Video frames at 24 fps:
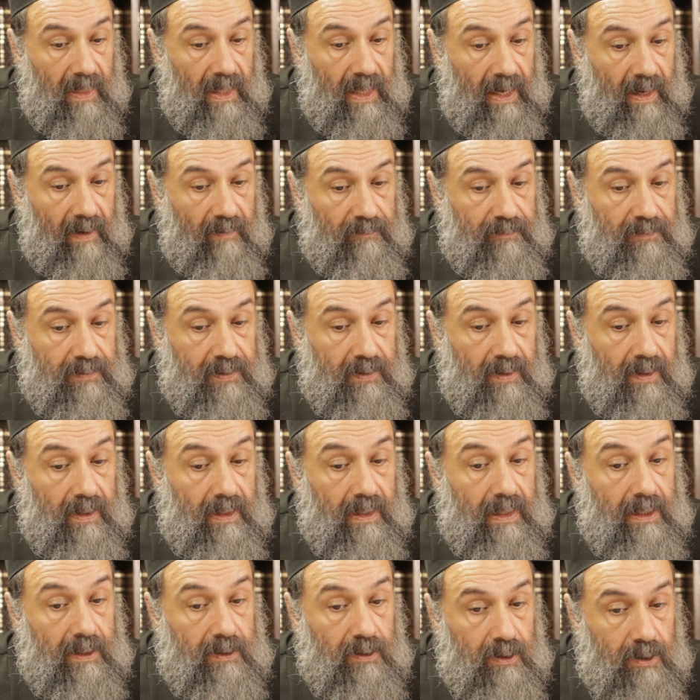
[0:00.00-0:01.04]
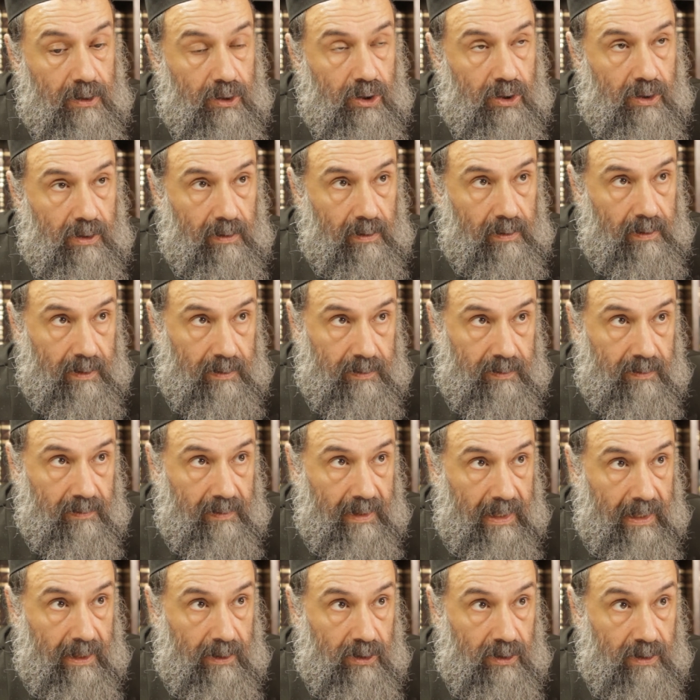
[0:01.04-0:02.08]
after initial
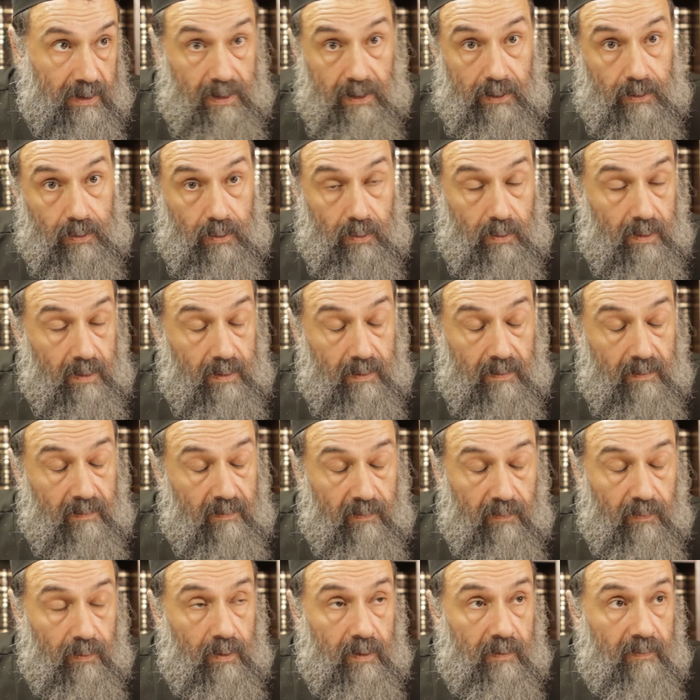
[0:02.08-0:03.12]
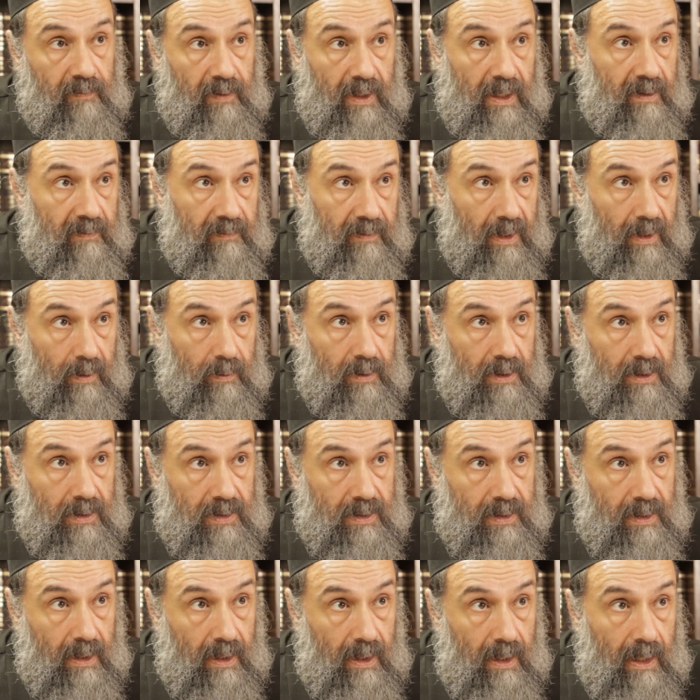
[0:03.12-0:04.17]
interrogation that took 4 or 5
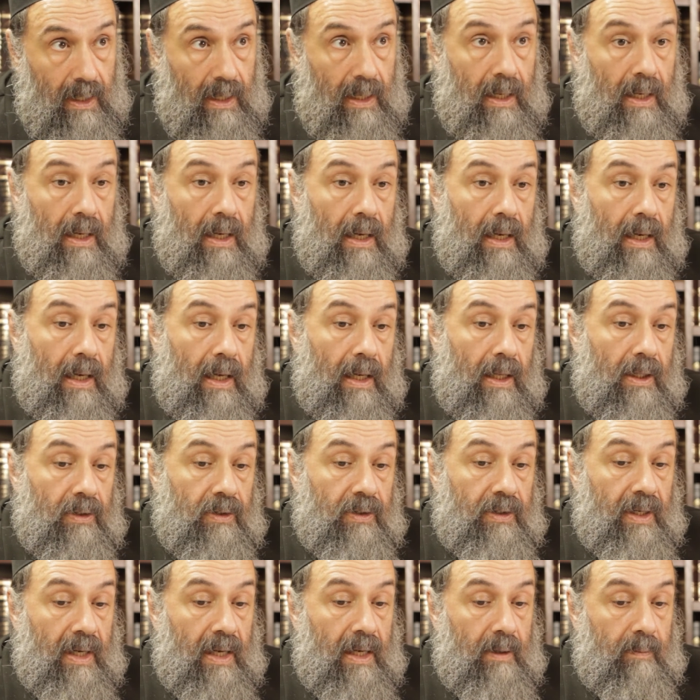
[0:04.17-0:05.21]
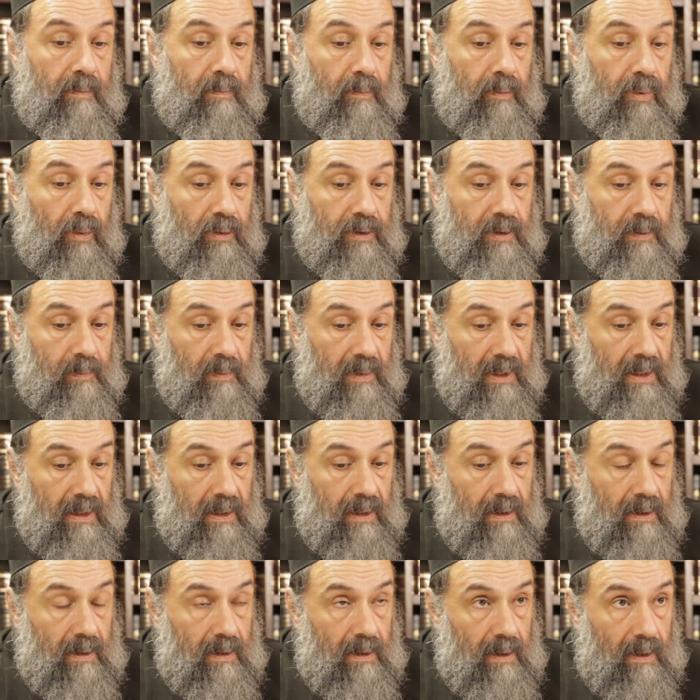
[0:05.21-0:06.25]
hours, they put
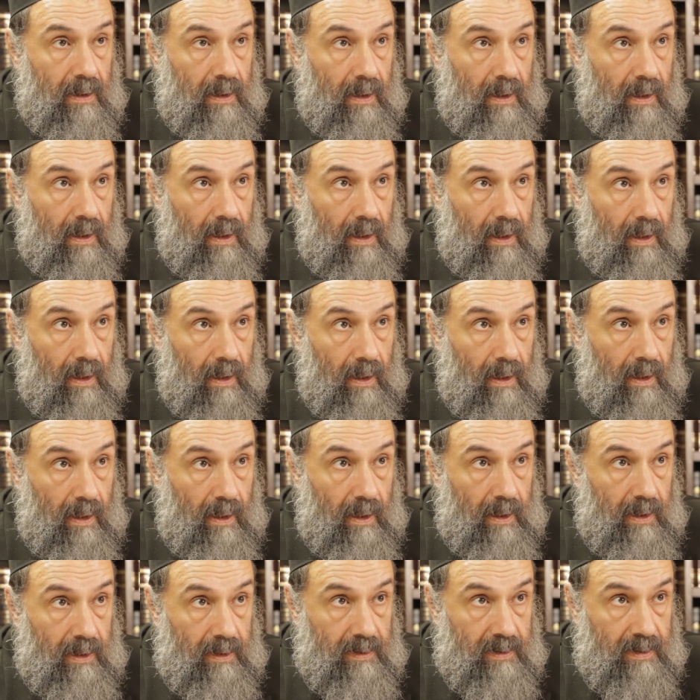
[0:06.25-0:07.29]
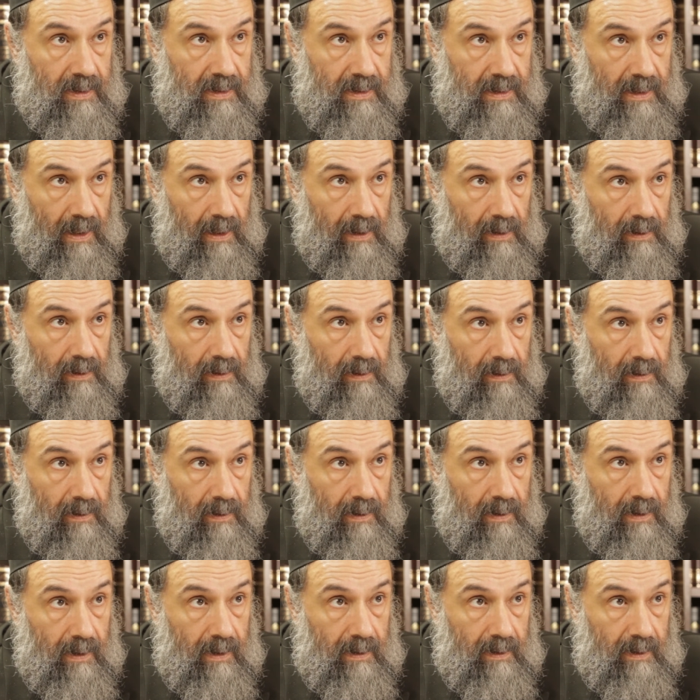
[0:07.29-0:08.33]
me in cell
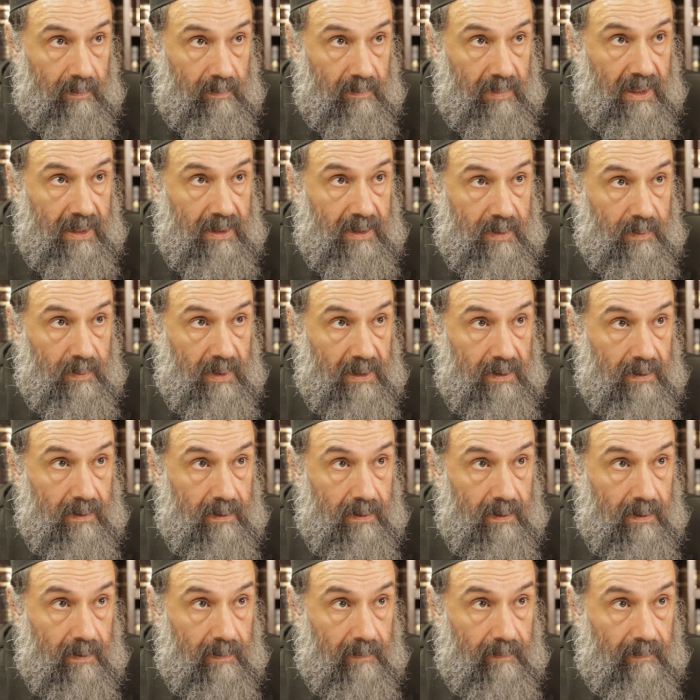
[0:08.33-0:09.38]
in the basement.